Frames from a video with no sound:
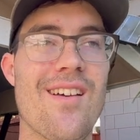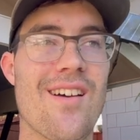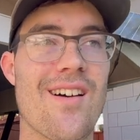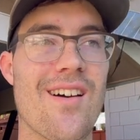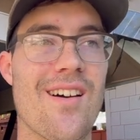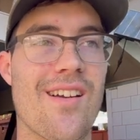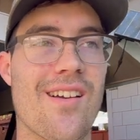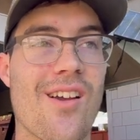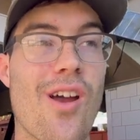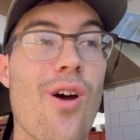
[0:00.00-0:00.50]

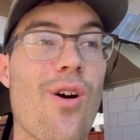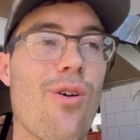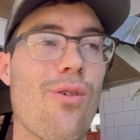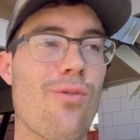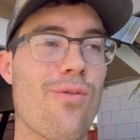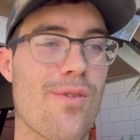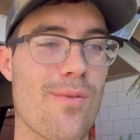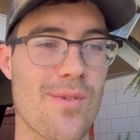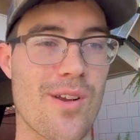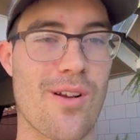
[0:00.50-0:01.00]
uh, go
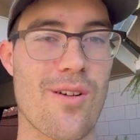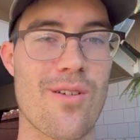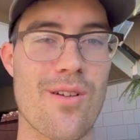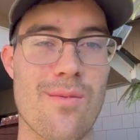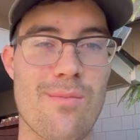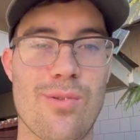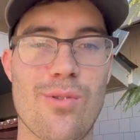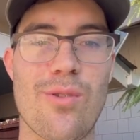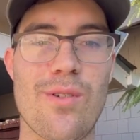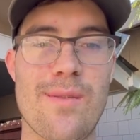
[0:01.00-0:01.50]
from the current
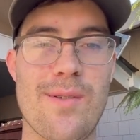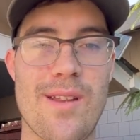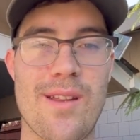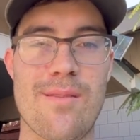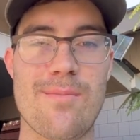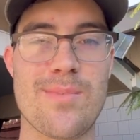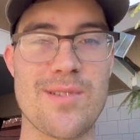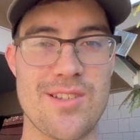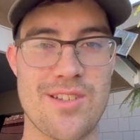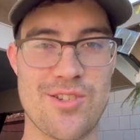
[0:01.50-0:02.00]
employment
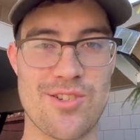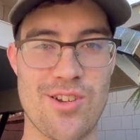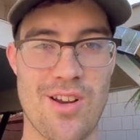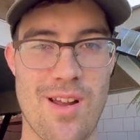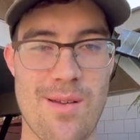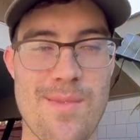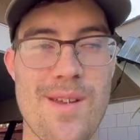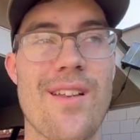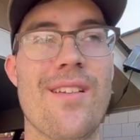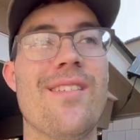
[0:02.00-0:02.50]
position
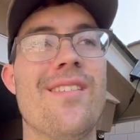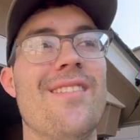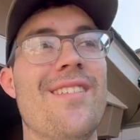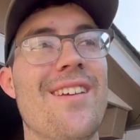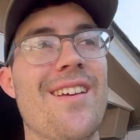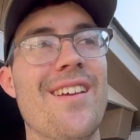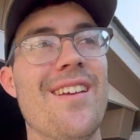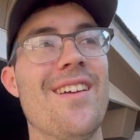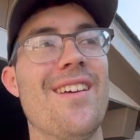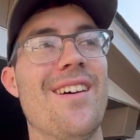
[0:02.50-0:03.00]
I'm in
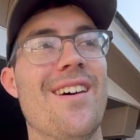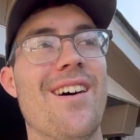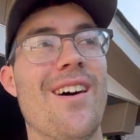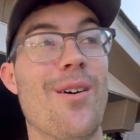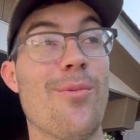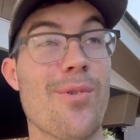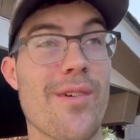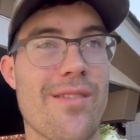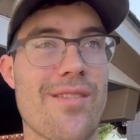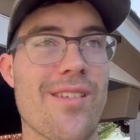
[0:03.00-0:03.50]

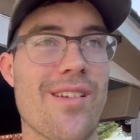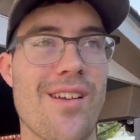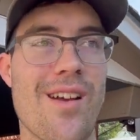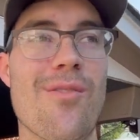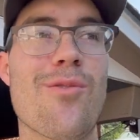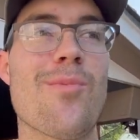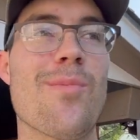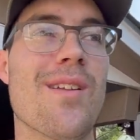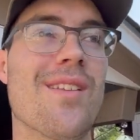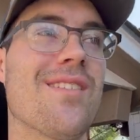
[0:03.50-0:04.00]
uh, with the
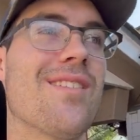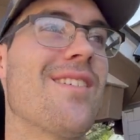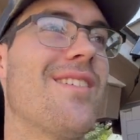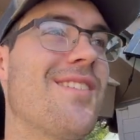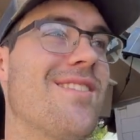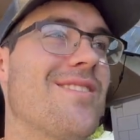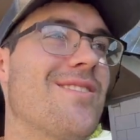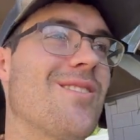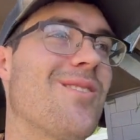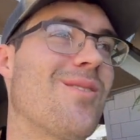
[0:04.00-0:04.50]
government.
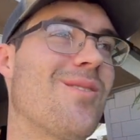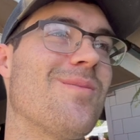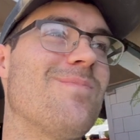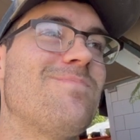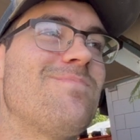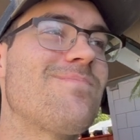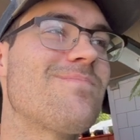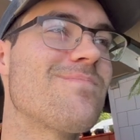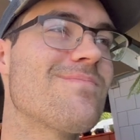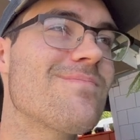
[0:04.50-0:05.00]
So
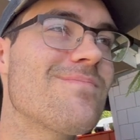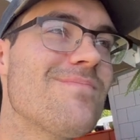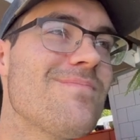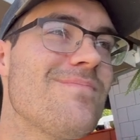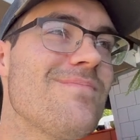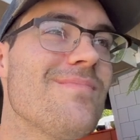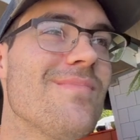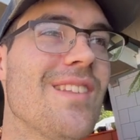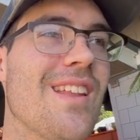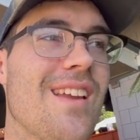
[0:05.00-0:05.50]

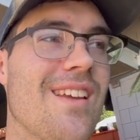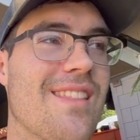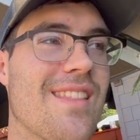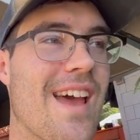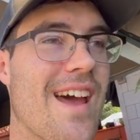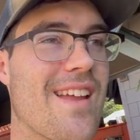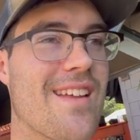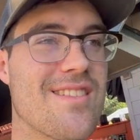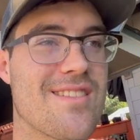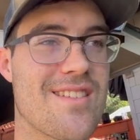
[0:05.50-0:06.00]

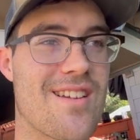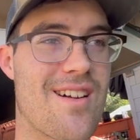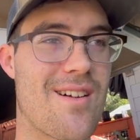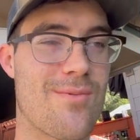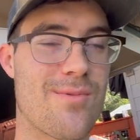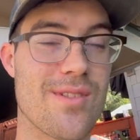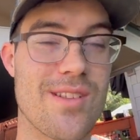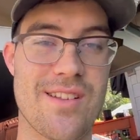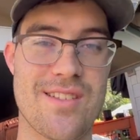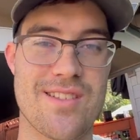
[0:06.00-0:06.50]
that is uh,
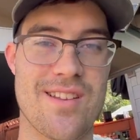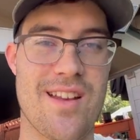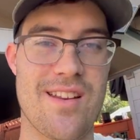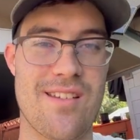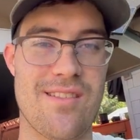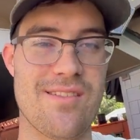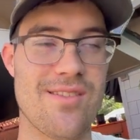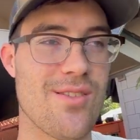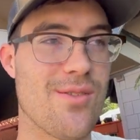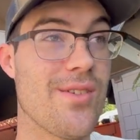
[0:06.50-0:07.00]
really
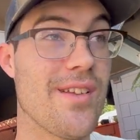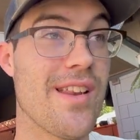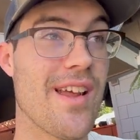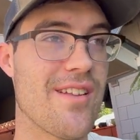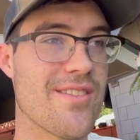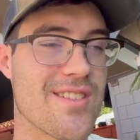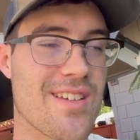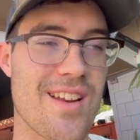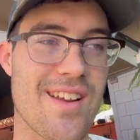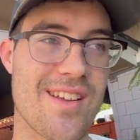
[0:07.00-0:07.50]
exciting. The only
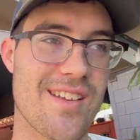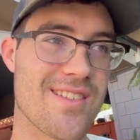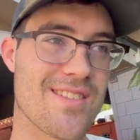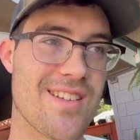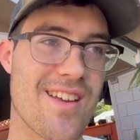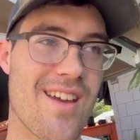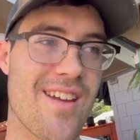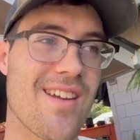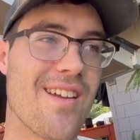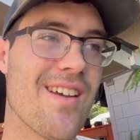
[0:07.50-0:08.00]
downside I can
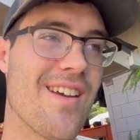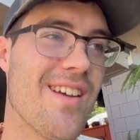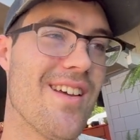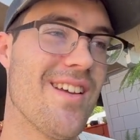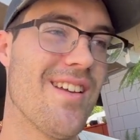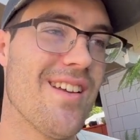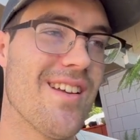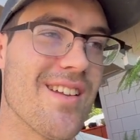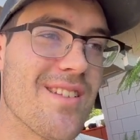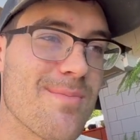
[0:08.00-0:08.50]
say
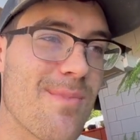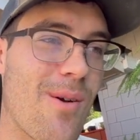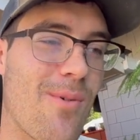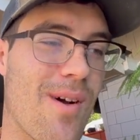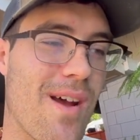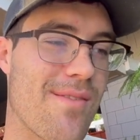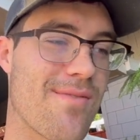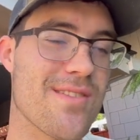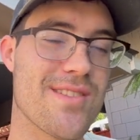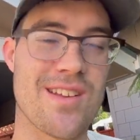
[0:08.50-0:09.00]
is my
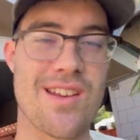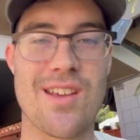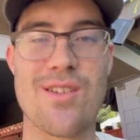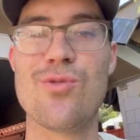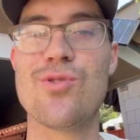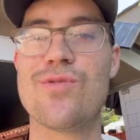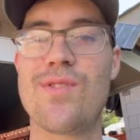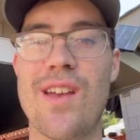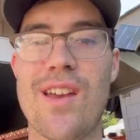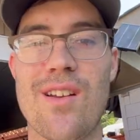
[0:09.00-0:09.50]
wife isn't a
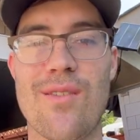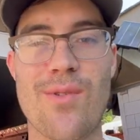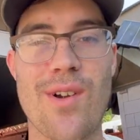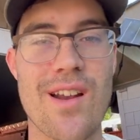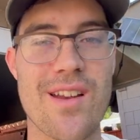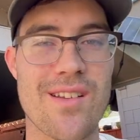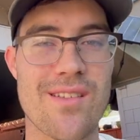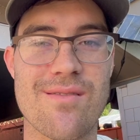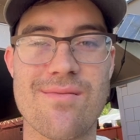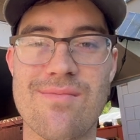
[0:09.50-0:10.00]
huge fan of
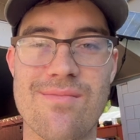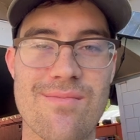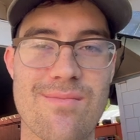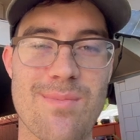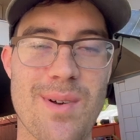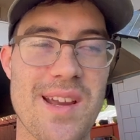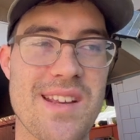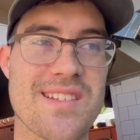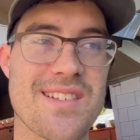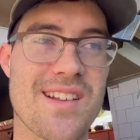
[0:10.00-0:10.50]
riding
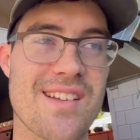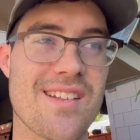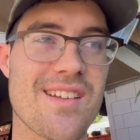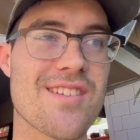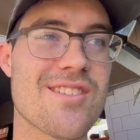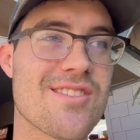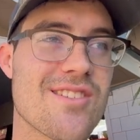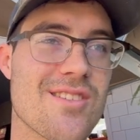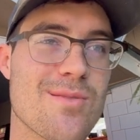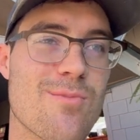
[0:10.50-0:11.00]
bikes like
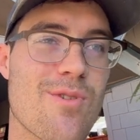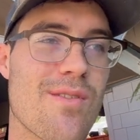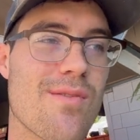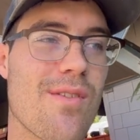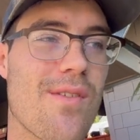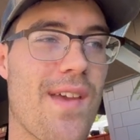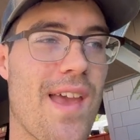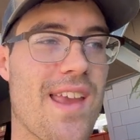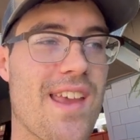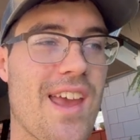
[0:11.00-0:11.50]
this. She's more of a
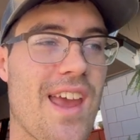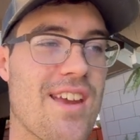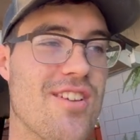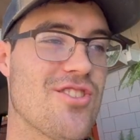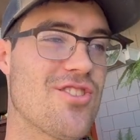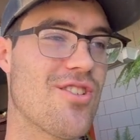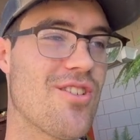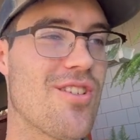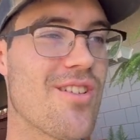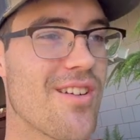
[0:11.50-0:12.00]

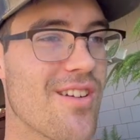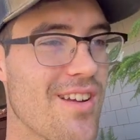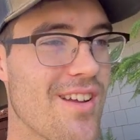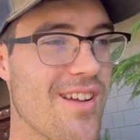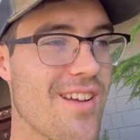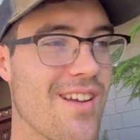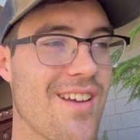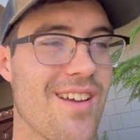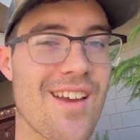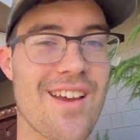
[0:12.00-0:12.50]

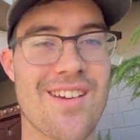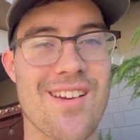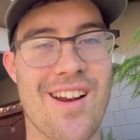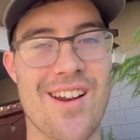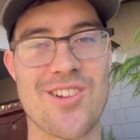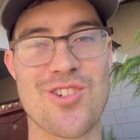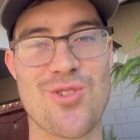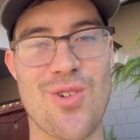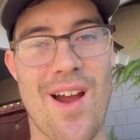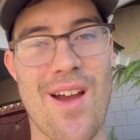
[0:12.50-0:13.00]
vacationer and not
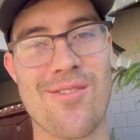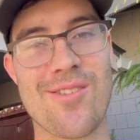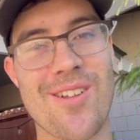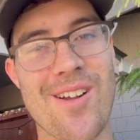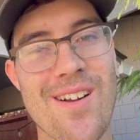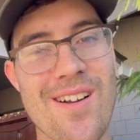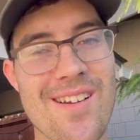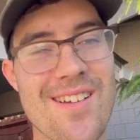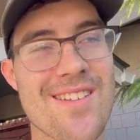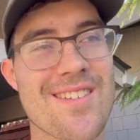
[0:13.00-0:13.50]
a
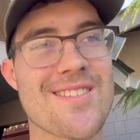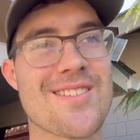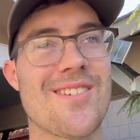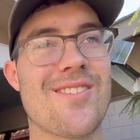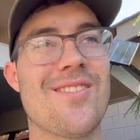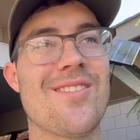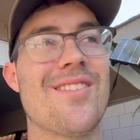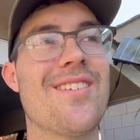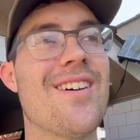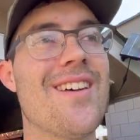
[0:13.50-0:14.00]
traveler.
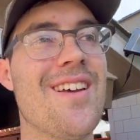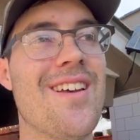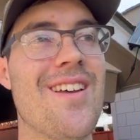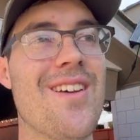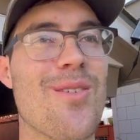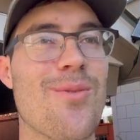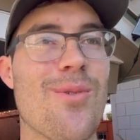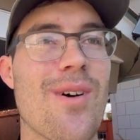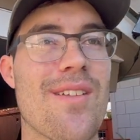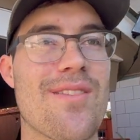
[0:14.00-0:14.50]
So
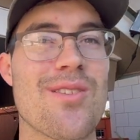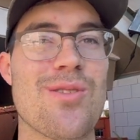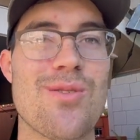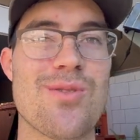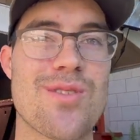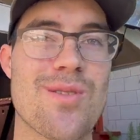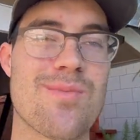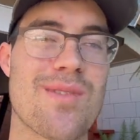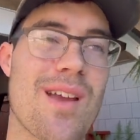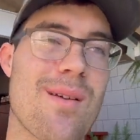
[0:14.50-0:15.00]
we'll have to do
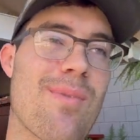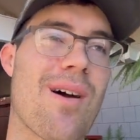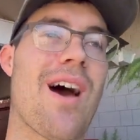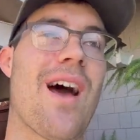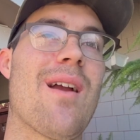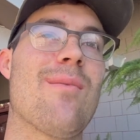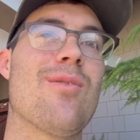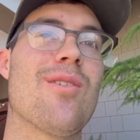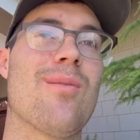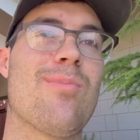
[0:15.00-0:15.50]
some type of
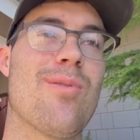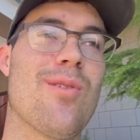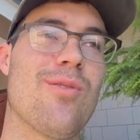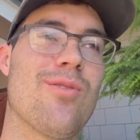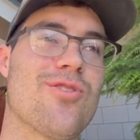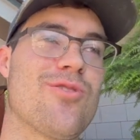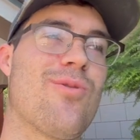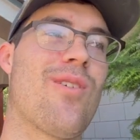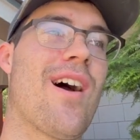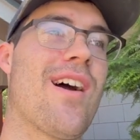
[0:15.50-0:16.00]
hybrid
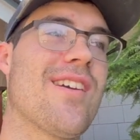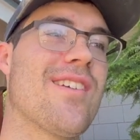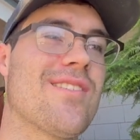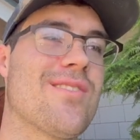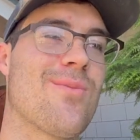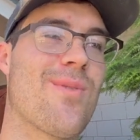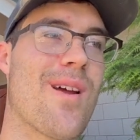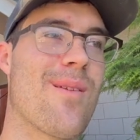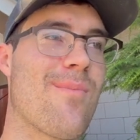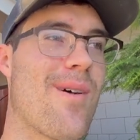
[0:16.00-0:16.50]
approach where I get
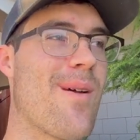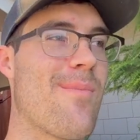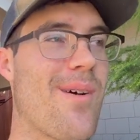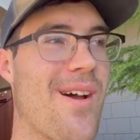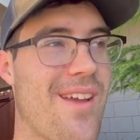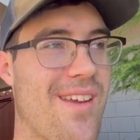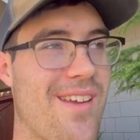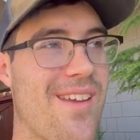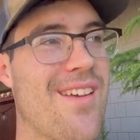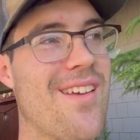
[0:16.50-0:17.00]
to ride my
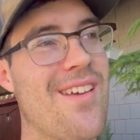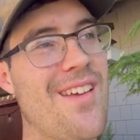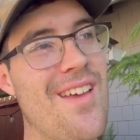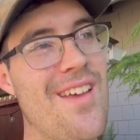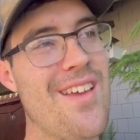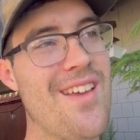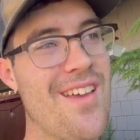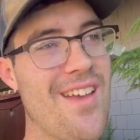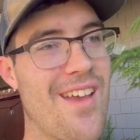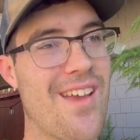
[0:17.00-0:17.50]
bike
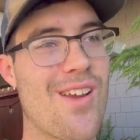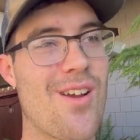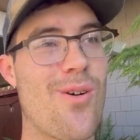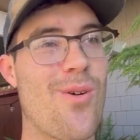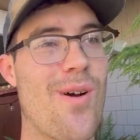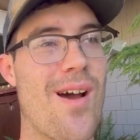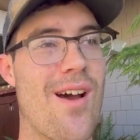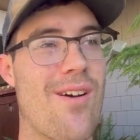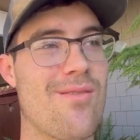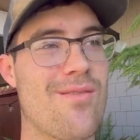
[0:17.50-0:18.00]
and
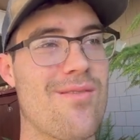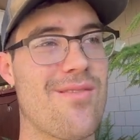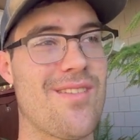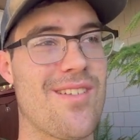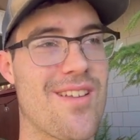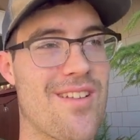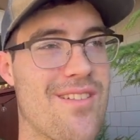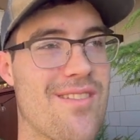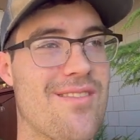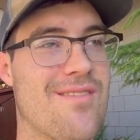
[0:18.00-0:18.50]
go out
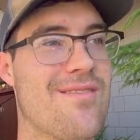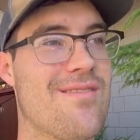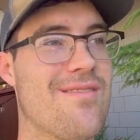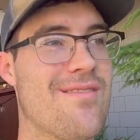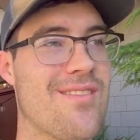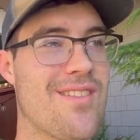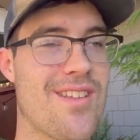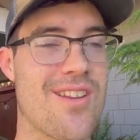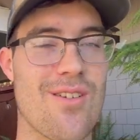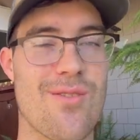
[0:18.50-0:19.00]
and,
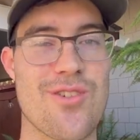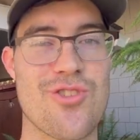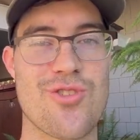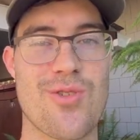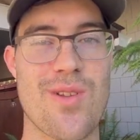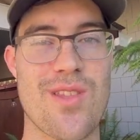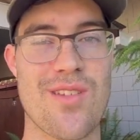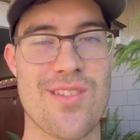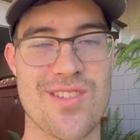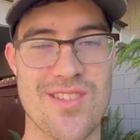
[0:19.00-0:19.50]
you know,
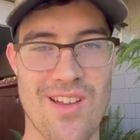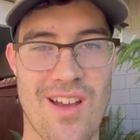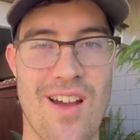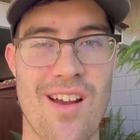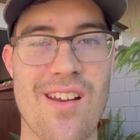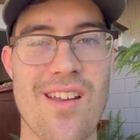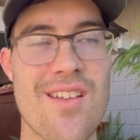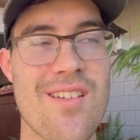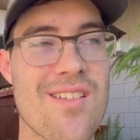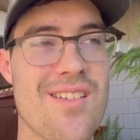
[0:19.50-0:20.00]
enjoy the
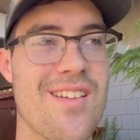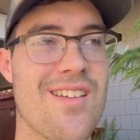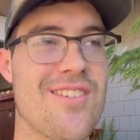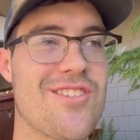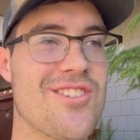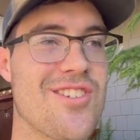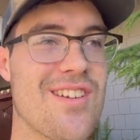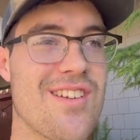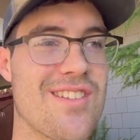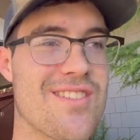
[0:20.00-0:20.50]
suck, and
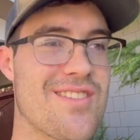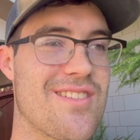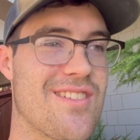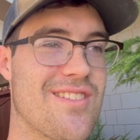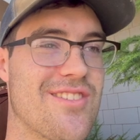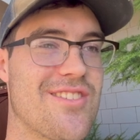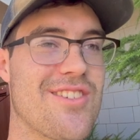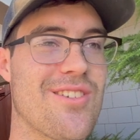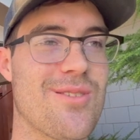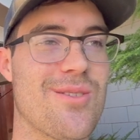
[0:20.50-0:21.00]
she gets to
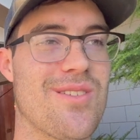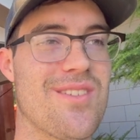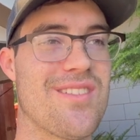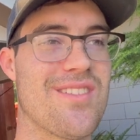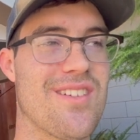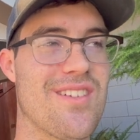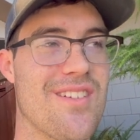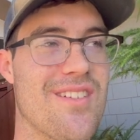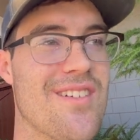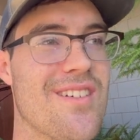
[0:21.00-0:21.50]
chill on
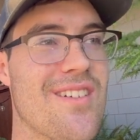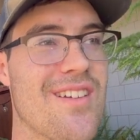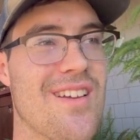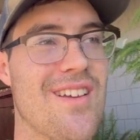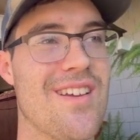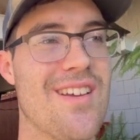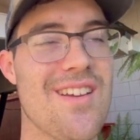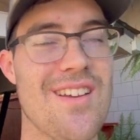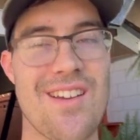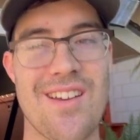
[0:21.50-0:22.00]
the,
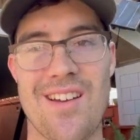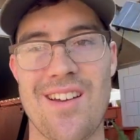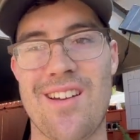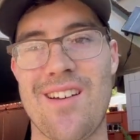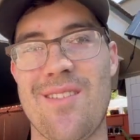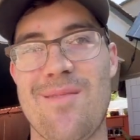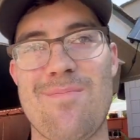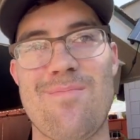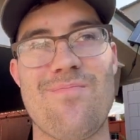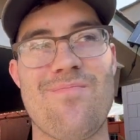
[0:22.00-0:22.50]

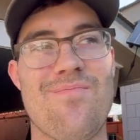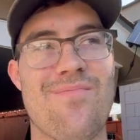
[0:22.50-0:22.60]
um,